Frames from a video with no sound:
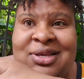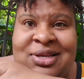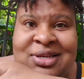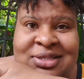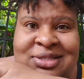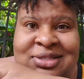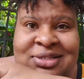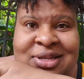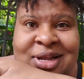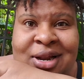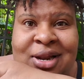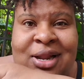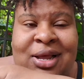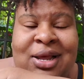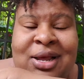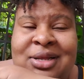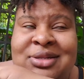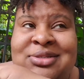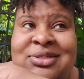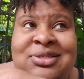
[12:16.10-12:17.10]
it is a
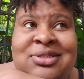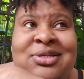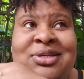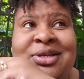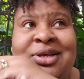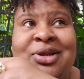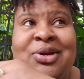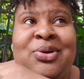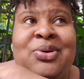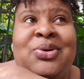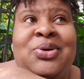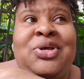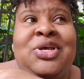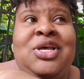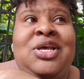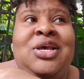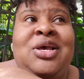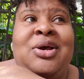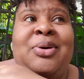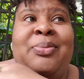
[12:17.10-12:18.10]
lot, you know.
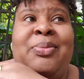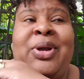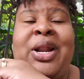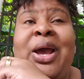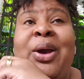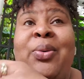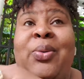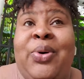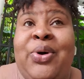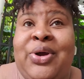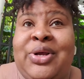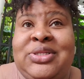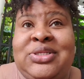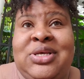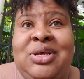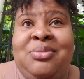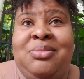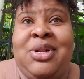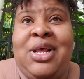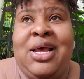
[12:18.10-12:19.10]
But I worked
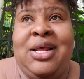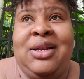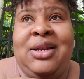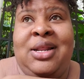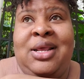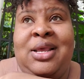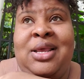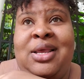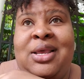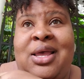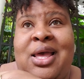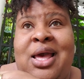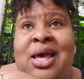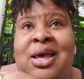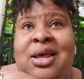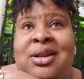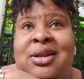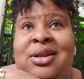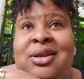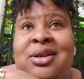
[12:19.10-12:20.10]
him that day,
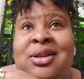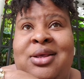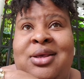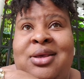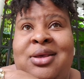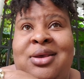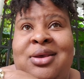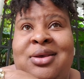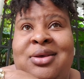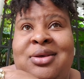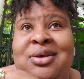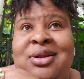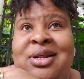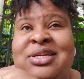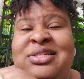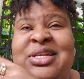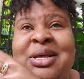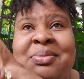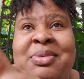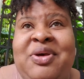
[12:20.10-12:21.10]
and
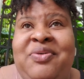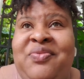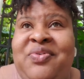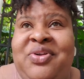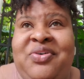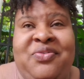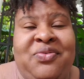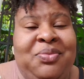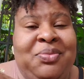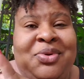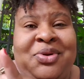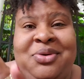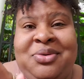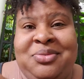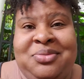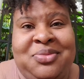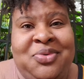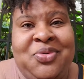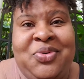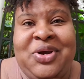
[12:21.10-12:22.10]
that's why I'm full of him, you know.
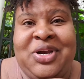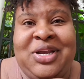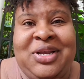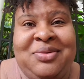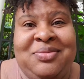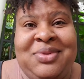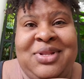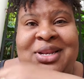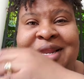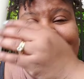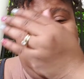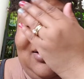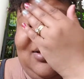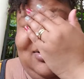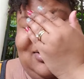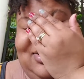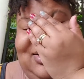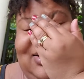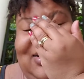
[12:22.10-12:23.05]
I work him the deal.